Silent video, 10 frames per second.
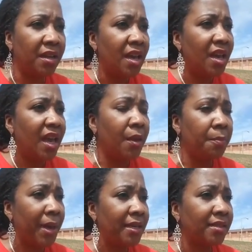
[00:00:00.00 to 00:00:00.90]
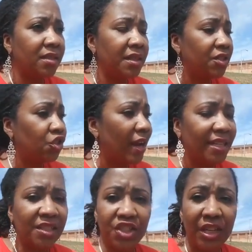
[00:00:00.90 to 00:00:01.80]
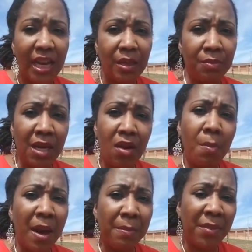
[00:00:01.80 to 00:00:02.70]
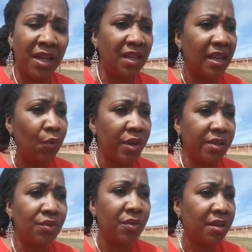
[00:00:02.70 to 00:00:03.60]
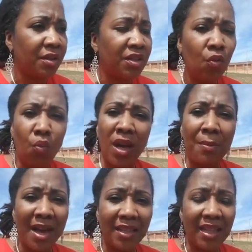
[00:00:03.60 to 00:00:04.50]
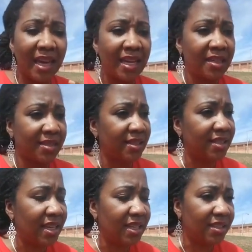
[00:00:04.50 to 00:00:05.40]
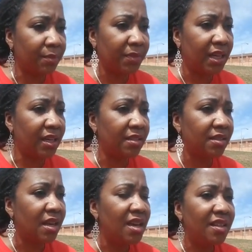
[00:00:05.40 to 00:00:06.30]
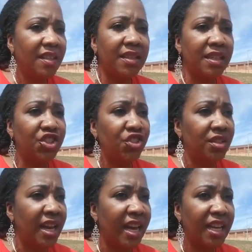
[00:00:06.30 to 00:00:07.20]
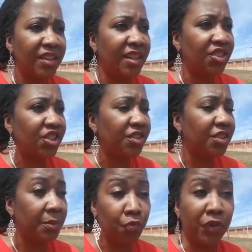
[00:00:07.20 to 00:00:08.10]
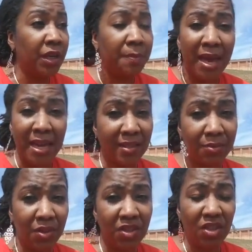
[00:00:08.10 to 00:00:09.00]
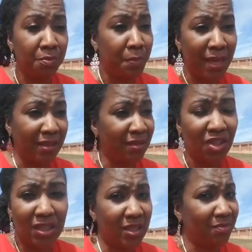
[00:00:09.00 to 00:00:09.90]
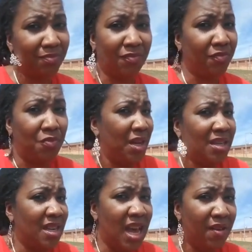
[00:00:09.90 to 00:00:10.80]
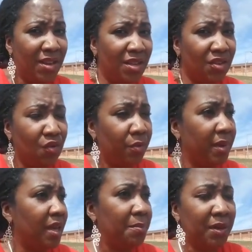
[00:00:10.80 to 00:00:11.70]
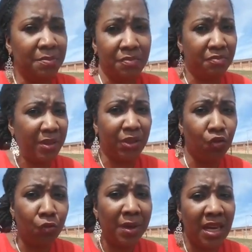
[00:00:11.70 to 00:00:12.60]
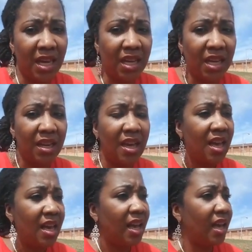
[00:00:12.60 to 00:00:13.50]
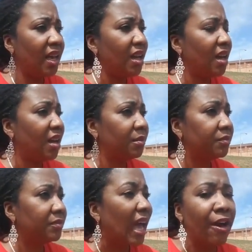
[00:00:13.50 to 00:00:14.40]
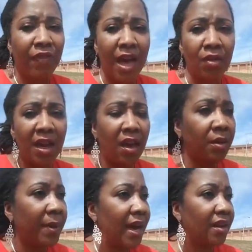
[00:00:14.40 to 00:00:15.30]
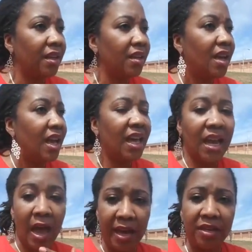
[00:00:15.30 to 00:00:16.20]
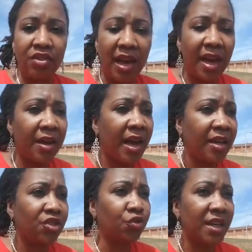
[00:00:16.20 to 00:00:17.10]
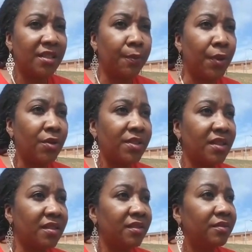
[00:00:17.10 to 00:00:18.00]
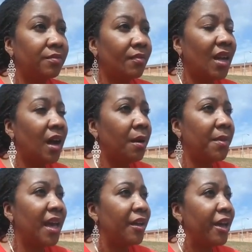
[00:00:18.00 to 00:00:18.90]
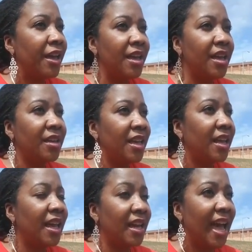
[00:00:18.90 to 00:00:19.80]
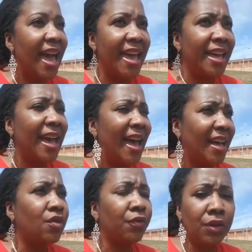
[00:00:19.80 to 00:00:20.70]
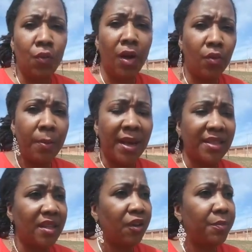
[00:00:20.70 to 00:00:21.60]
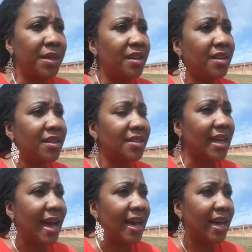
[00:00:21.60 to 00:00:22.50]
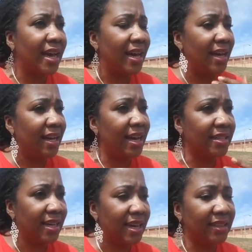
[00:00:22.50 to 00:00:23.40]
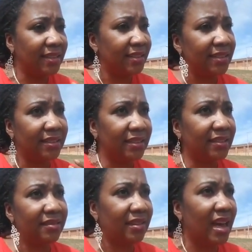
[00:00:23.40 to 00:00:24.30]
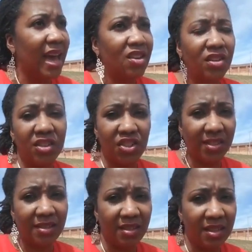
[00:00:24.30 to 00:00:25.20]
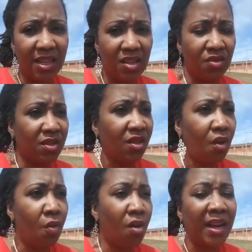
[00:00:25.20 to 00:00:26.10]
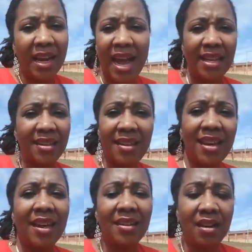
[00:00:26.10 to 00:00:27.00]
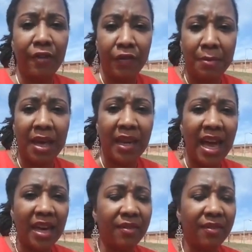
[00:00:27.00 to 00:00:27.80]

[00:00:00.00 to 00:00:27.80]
and basically tried to shade me on my money. They went to one of my clients and said some things that they should not have. Really made some just what didn't have nothing to do with me, but threw me in it. And I found out about it, and I addressed the person. And I had to really work with myself because I could have just continued to go on, and I'd done that enough in my life.